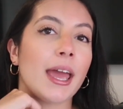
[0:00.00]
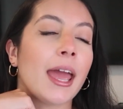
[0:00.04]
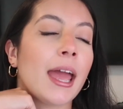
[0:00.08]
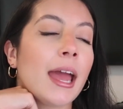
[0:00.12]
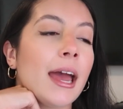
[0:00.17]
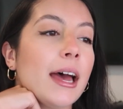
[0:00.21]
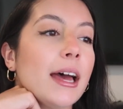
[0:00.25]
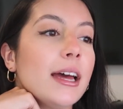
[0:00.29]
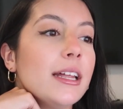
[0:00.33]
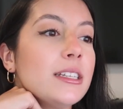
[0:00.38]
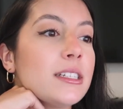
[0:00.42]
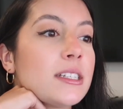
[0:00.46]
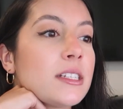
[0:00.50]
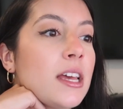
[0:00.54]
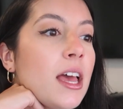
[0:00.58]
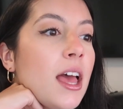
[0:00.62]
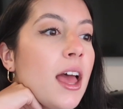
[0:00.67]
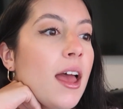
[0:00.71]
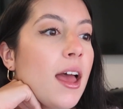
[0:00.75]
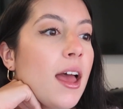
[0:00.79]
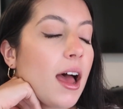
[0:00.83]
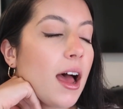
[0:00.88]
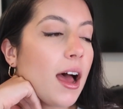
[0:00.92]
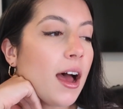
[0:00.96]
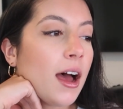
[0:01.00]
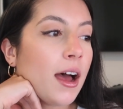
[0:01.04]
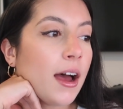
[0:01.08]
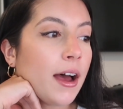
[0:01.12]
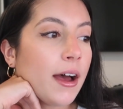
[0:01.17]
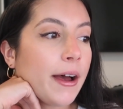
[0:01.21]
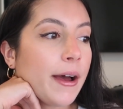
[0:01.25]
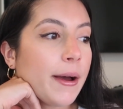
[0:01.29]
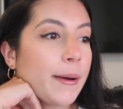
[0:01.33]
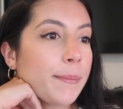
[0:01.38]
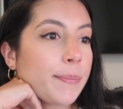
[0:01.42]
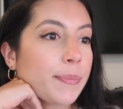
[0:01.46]
And
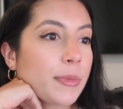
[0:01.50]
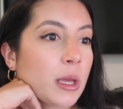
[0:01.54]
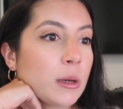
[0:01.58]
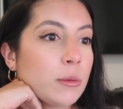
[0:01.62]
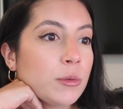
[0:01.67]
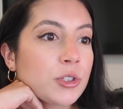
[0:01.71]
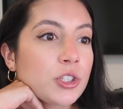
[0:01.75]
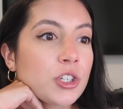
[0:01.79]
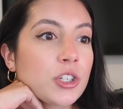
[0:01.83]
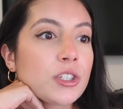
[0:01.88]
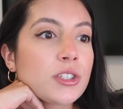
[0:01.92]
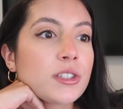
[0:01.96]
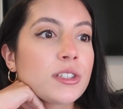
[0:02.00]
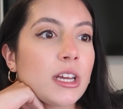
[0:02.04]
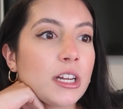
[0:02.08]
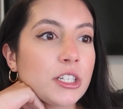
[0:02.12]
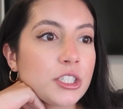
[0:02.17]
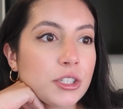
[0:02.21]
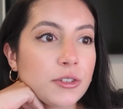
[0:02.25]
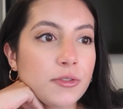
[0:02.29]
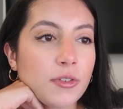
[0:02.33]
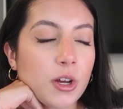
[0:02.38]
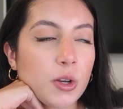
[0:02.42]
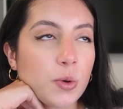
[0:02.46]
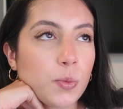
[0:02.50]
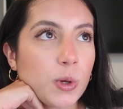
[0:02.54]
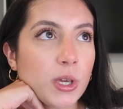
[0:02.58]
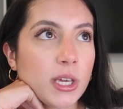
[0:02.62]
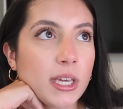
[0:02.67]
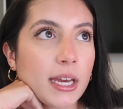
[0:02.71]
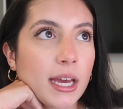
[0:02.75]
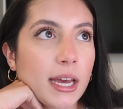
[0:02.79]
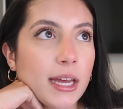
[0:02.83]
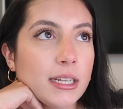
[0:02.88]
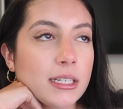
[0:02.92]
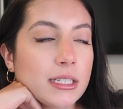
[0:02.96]
um it was just such a fun
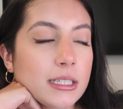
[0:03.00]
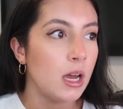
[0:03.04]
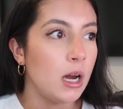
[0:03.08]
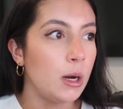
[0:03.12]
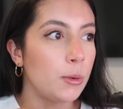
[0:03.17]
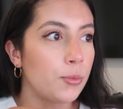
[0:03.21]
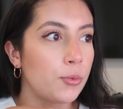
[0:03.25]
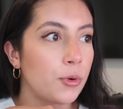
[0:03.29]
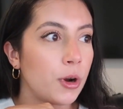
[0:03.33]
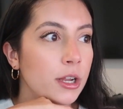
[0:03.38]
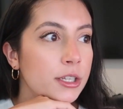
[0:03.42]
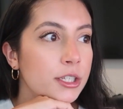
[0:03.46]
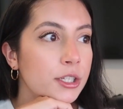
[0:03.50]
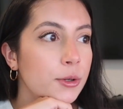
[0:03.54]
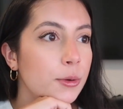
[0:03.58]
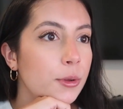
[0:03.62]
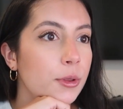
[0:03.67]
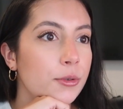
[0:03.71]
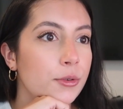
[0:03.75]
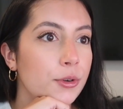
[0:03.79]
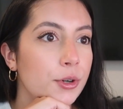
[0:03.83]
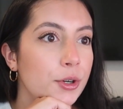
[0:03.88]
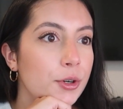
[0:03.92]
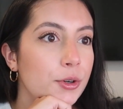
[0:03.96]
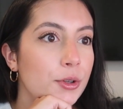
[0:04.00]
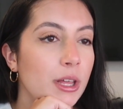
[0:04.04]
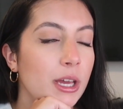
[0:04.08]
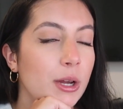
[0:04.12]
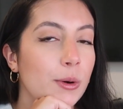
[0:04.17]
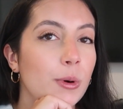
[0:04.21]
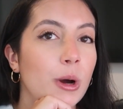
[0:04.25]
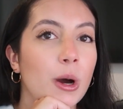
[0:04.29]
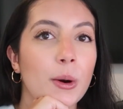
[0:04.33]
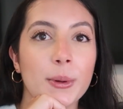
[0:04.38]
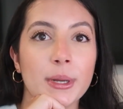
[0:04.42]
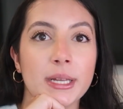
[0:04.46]
weekend i'll run you through
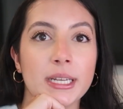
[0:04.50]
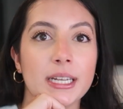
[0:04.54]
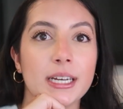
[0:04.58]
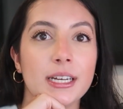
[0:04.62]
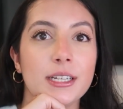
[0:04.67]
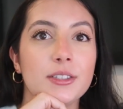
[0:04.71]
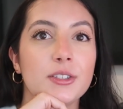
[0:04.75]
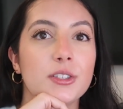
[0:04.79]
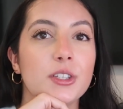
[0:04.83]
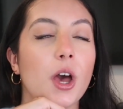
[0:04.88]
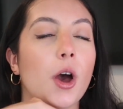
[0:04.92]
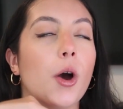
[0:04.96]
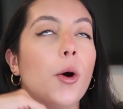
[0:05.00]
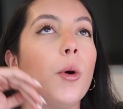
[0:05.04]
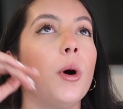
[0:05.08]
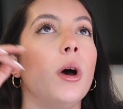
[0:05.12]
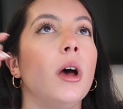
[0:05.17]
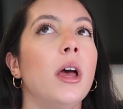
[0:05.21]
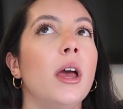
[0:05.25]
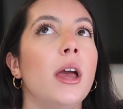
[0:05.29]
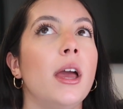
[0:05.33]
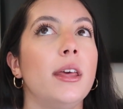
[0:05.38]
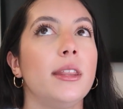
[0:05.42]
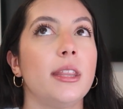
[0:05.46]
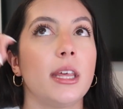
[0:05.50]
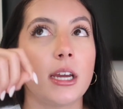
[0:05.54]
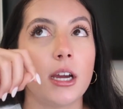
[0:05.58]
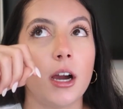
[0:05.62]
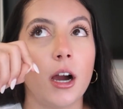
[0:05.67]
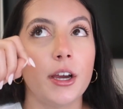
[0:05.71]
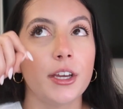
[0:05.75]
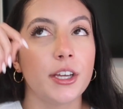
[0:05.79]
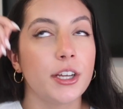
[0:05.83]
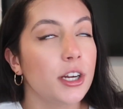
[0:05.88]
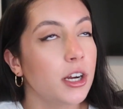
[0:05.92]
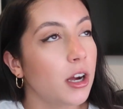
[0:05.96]
like what we did so they
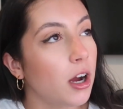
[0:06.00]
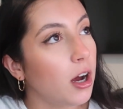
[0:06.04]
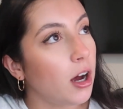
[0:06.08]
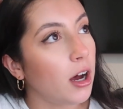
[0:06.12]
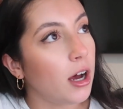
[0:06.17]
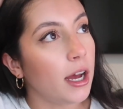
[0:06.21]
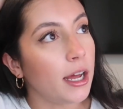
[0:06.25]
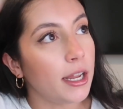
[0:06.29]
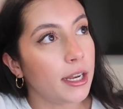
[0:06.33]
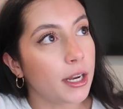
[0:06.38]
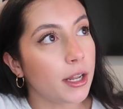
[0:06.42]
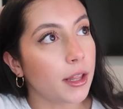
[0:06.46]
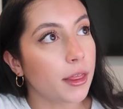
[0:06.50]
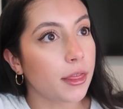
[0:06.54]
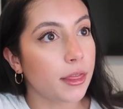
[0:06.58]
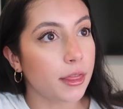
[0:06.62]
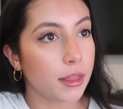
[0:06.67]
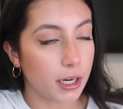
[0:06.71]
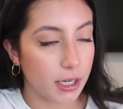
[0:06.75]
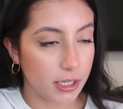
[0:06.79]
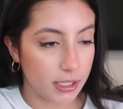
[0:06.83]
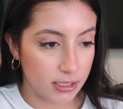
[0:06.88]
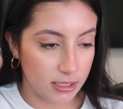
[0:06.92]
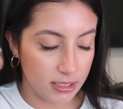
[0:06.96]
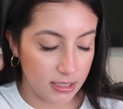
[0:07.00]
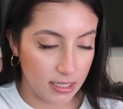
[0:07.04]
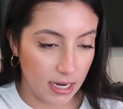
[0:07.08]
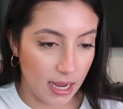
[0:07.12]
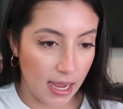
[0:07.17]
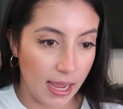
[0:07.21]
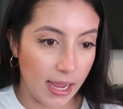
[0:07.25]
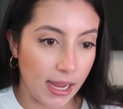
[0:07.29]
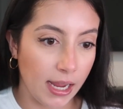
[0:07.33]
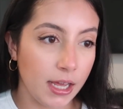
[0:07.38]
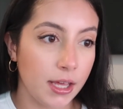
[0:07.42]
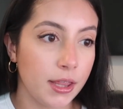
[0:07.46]
got here on
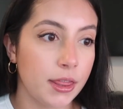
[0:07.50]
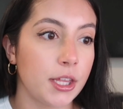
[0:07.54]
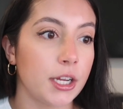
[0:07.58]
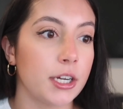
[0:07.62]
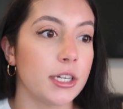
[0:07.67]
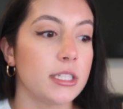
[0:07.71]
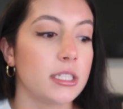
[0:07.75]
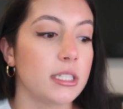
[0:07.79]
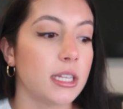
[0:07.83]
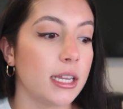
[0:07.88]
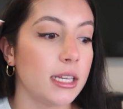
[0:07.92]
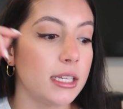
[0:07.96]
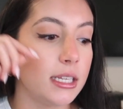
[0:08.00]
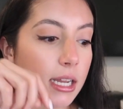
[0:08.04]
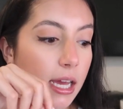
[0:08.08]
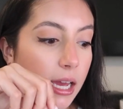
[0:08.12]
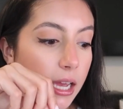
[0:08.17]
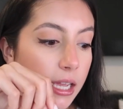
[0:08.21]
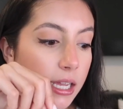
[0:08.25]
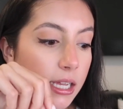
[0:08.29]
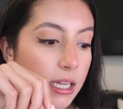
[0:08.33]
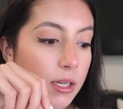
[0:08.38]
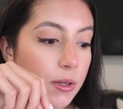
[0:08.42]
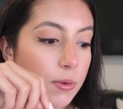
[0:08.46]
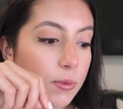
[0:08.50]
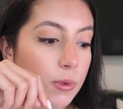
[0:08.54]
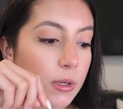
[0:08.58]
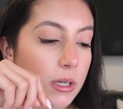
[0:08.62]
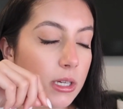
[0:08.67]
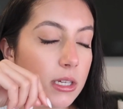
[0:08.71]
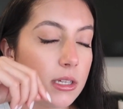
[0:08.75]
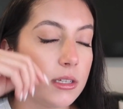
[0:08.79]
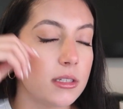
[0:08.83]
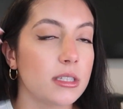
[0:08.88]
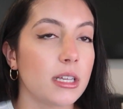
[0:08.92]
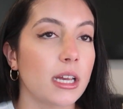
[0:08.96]
thursday thursday night
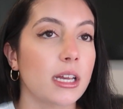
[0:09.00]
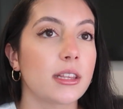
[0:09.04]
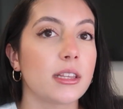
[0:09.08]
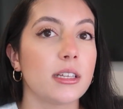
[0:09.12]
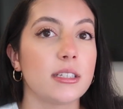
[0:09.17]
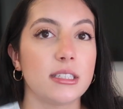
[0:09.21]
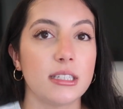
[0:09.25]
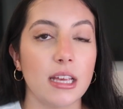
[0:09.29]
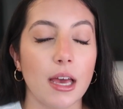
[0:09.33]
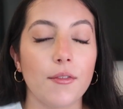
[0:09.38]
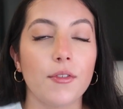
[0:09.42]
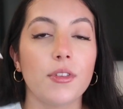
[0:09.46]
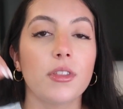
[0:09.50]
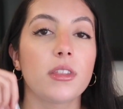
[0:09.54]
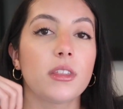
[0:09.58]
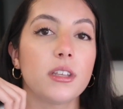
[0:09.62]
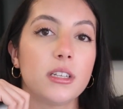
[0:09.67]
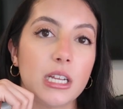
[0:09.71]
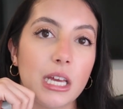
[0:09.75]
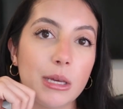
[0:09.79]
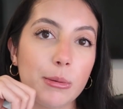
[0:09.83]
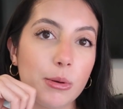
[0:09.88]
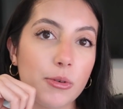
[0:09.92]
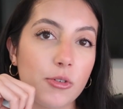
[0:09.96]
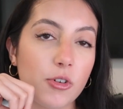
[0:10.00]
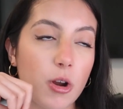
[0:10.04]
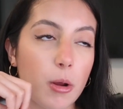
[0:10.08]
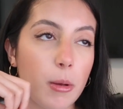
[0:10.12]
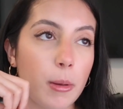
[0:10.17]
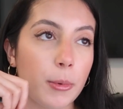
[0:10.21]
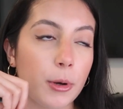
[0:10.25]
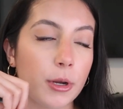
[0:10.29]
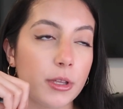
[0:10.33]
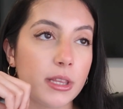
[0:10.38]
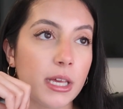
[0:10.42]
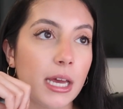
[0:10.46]
was like the seventh the day before
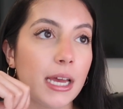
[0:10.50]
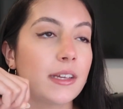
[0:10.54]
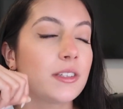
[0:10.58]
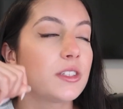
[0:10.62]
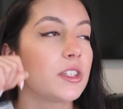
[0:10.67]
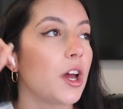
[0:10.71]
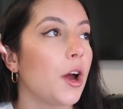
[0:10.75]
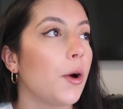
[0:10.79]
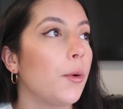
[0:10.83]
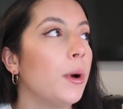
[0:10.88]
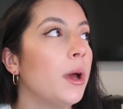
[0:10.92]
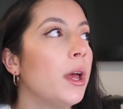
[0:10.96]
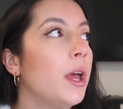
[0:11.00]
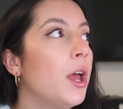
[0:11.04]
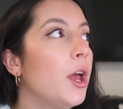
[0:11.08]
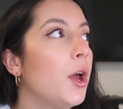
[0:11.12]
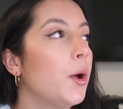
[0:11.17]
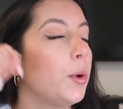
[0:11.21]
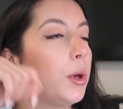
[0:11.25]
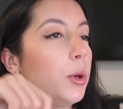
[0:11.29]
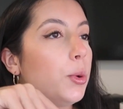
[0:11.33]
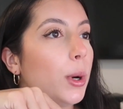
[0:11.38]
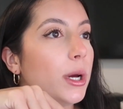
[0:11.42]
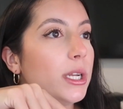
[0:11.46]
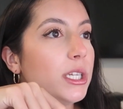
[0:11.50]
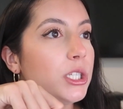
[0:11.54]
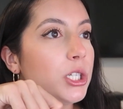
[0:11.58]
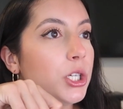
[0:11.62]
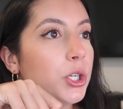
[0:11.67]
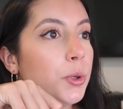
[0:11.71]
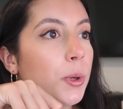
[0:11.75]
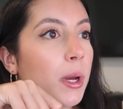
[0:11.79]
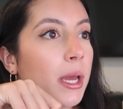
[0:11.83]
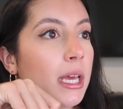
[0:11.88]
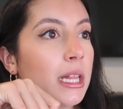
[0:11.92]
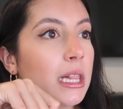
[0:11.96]
my birthday so we went
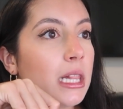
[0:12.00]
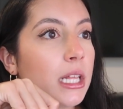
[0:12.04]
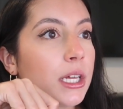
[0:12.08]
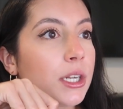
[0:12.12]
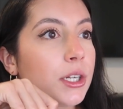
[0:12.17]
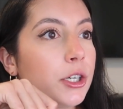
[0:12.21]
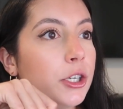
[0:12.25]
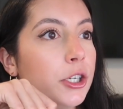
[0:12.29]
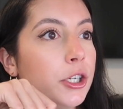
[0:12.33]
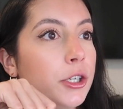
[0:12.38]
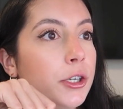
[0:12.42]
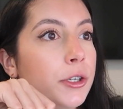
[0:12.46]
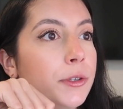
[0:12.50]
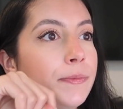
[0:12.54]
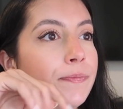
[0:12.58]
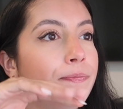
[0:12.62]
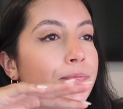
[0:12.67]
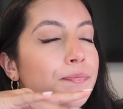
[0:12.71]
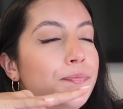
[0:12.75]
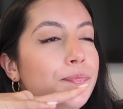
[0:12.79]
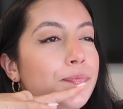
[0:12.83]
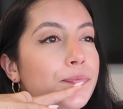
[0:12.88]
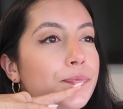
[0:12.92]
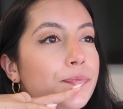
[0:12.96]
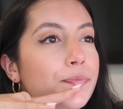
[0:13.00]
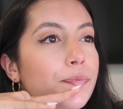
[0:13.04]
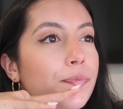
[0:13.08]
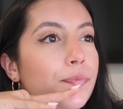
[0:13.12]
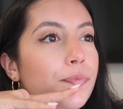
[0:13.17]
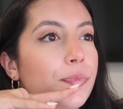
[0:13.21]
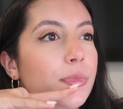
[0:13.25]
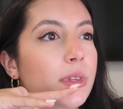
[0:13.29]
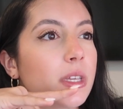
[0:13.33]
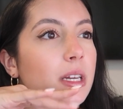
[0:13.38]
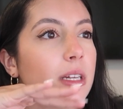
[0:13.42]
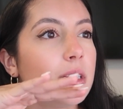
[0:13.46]
to a little
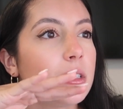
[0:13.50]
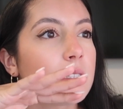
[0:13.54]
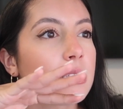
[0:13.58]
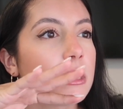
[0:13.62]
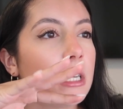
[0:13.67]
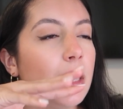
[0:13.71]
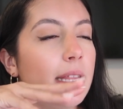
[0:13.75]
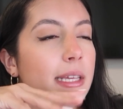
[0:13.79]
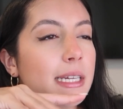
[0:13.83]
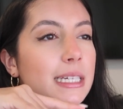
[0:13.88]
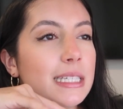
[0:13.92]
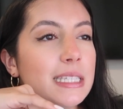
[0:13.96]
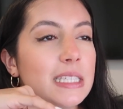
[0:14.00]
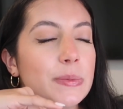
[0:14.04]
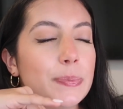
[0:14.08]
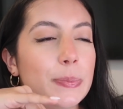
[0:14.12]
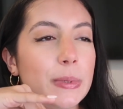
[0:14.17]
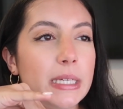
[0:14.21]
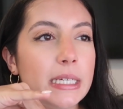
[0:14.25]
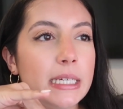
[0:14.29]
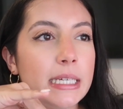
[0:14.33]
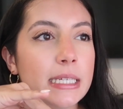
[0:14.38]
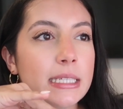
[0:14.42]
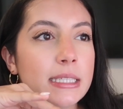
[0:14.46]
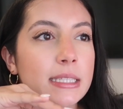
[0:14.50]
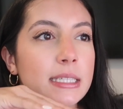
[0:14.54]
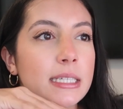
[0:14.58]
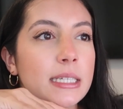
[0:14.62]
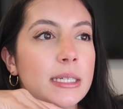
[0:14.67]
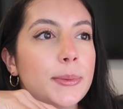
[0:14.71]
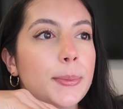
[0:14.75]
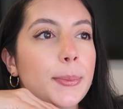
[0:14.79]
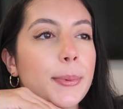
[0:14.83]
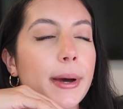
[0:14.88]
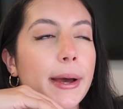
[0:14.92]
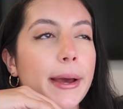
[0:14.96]
it's not like a
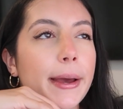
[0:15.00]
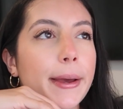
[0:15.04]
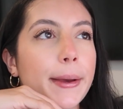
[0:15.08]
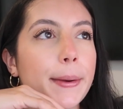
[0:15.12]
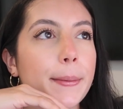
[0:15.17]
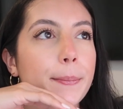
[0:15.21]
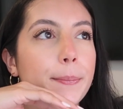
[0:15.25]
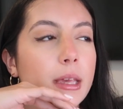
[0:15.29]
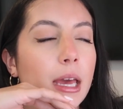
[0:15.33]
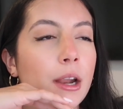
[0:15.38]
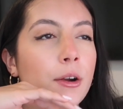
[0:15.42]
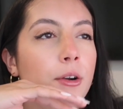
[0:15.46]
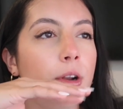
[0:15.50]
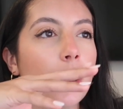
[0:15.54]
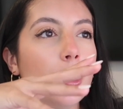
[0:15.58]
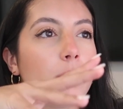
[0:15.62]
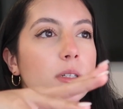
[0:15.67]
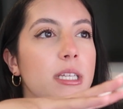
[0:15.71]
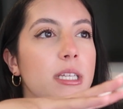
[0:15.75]
speakeasy, but I don't know,